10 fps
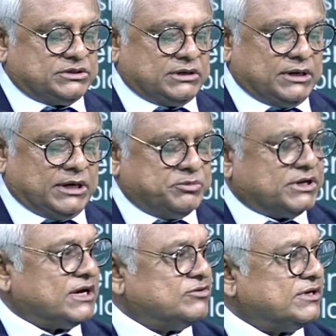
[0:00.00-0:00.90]
every
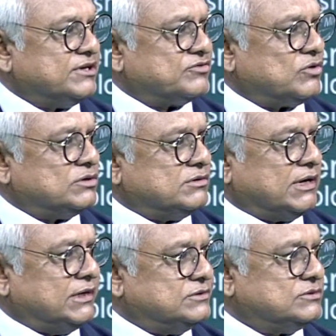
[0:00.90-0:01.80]
country has got the
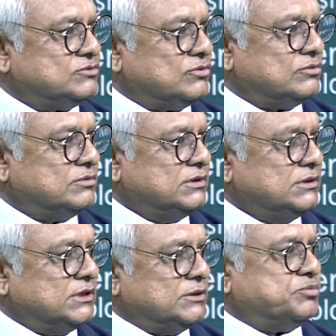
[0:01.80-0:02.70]
right to
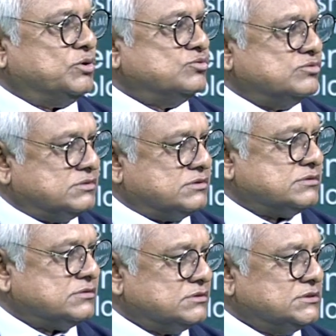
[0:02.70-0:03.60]
uphold
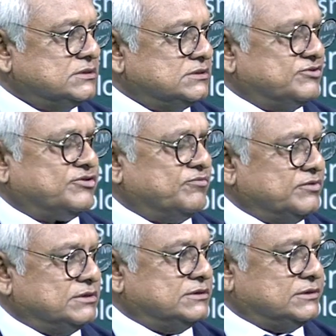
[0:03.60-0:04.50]
the
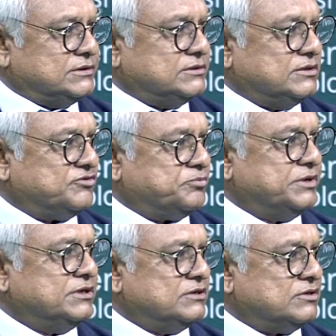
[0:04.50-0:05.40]
sovereignty, the
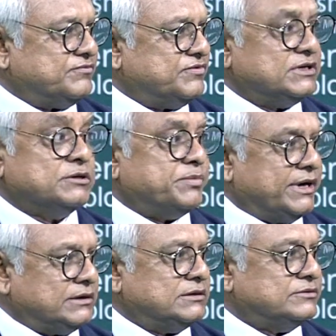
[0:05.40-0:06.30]
spirit of
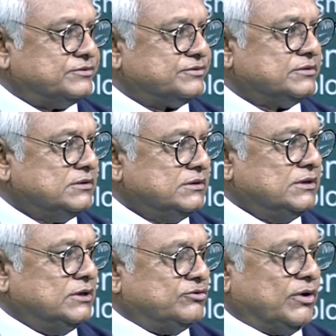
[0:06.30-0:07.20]
independence.
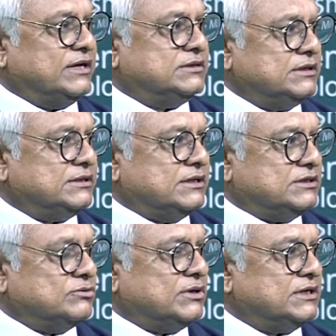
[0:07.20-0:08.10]
So I think that
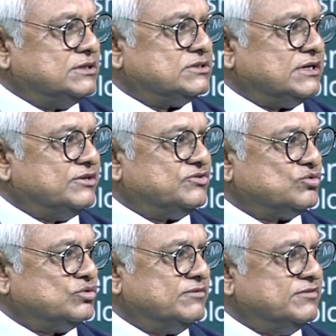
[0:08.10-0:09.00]
the United States
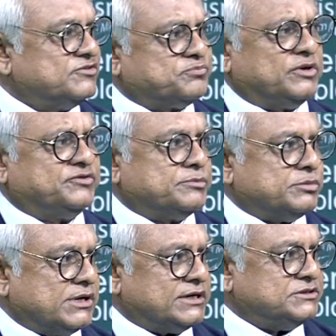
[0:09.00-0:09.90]
should have a
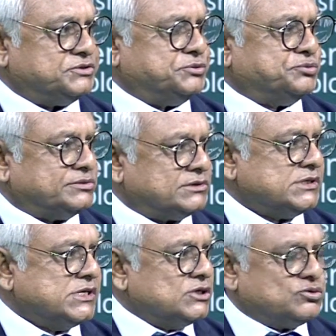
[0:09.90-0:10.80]
responsible attitude
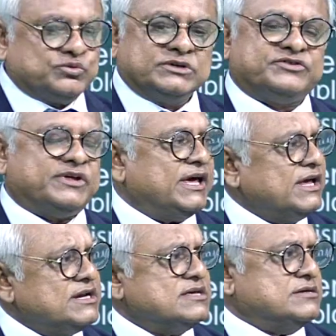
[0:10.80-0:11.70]
towards
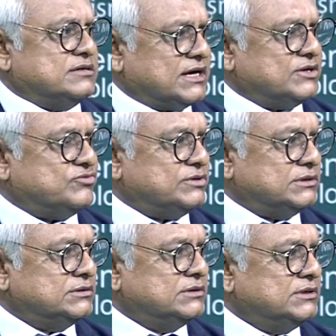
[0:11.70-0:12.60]
any country,
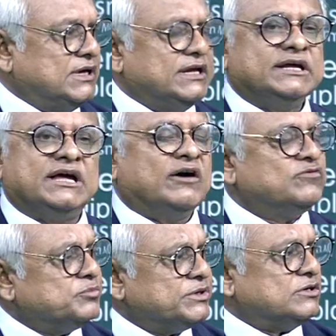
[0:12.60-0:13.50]
any
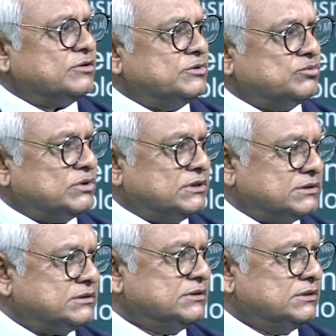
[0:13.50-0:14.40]
government of the
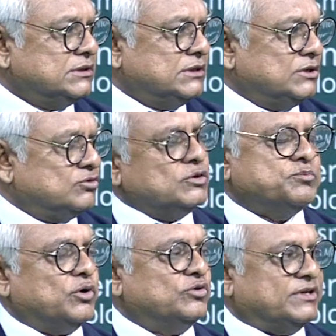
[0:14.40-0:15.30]
world, to
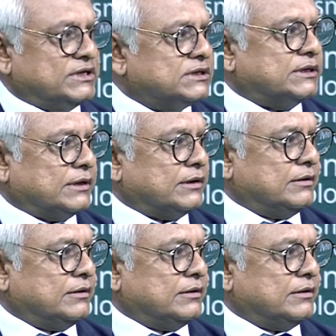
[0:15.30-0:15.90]
impose anything.